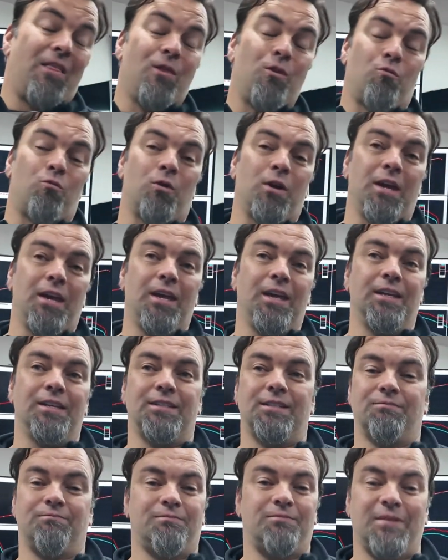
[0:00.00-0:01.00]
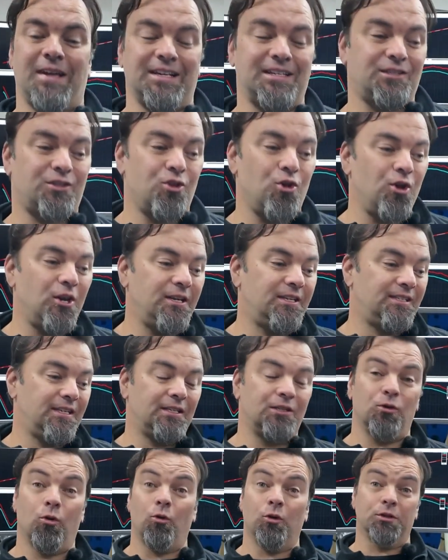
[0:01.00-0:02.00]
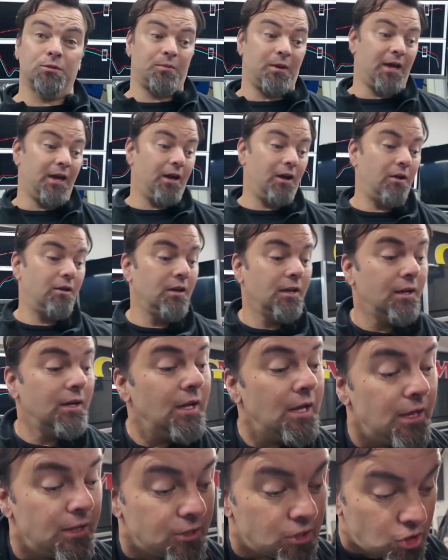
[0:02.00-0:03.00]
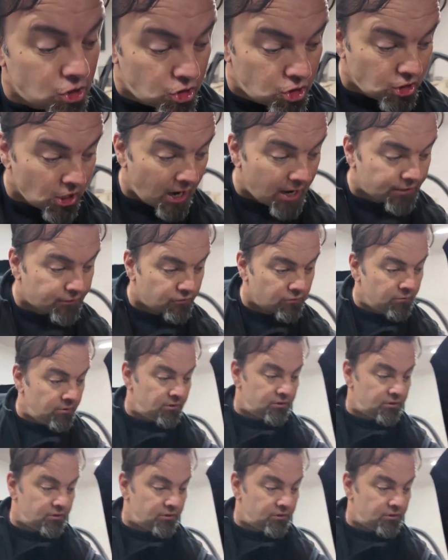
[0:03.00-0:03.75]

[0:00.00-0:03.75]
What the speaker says: the rears. That's 36 horsepower just from